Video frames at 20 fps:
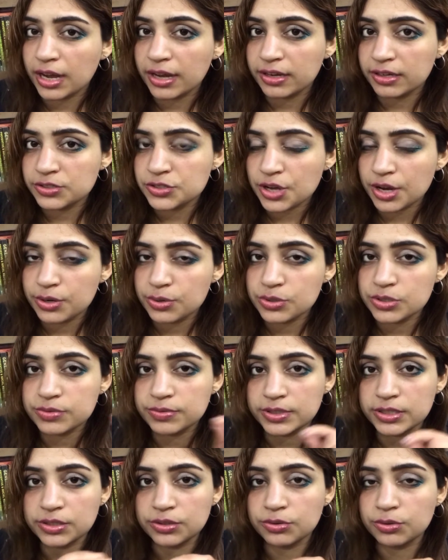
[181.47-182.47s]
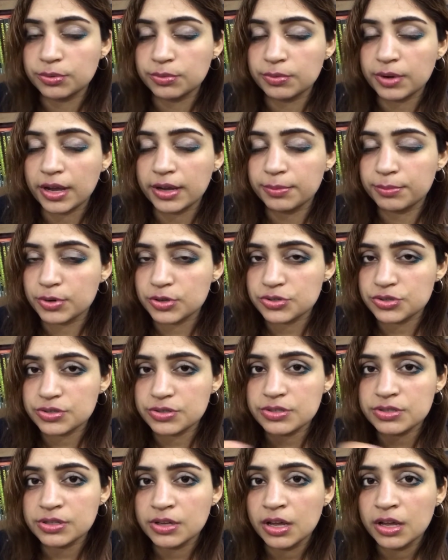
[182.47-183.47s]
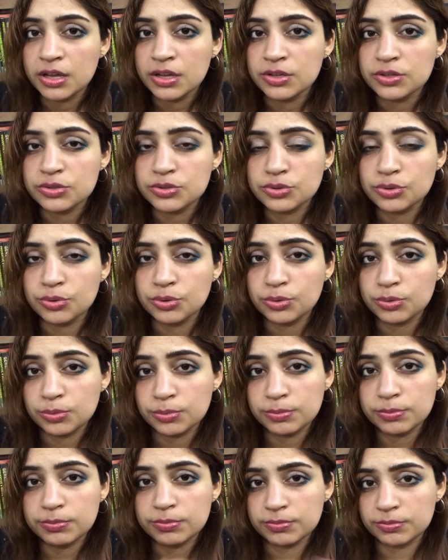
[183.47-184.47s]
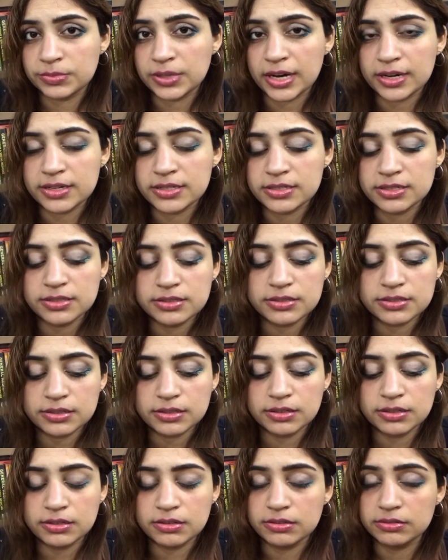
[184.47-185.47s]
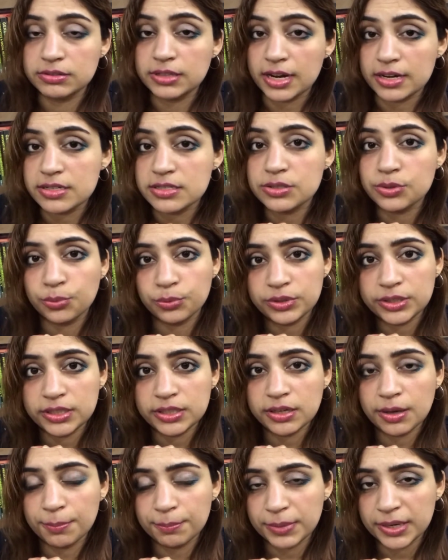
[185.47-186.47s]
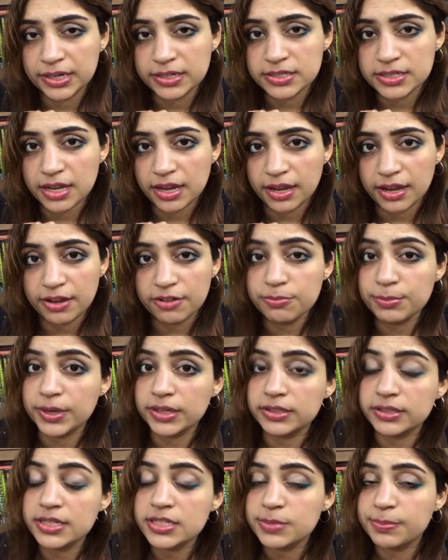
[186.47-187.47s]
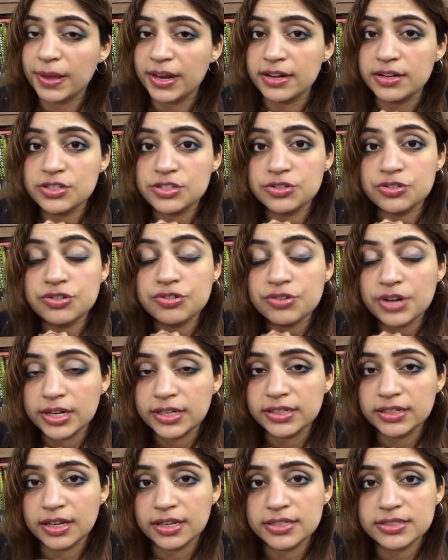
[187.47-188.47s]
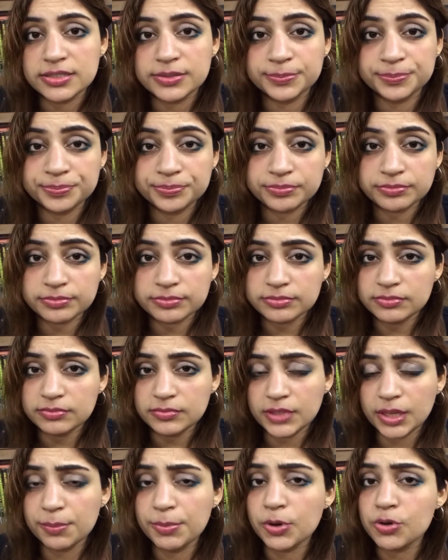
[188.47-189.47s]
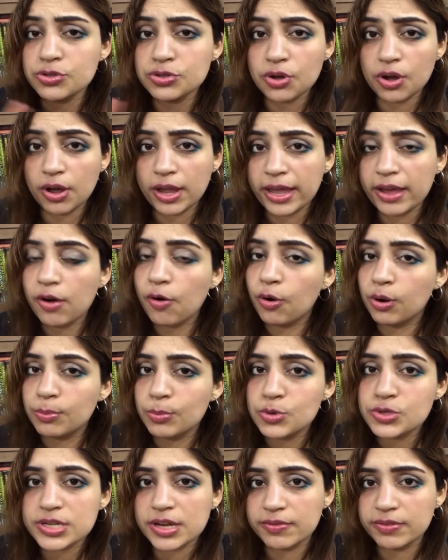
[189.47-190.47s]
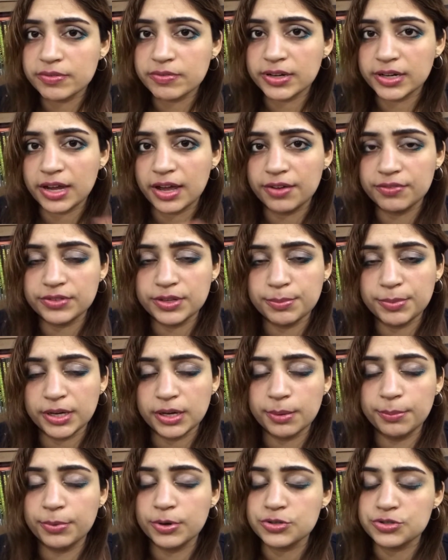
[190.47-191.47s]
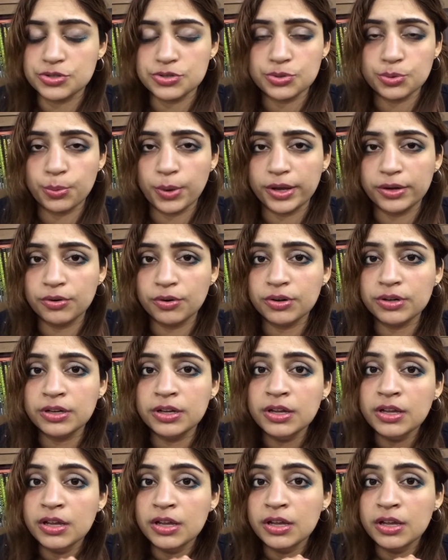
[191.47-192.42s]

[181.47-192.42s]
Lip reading: eyeshadows with eye brushes. So that is it. That is the only complaints I have. But this palette is really nice, because almost everyone have their makeup brushes, so why not?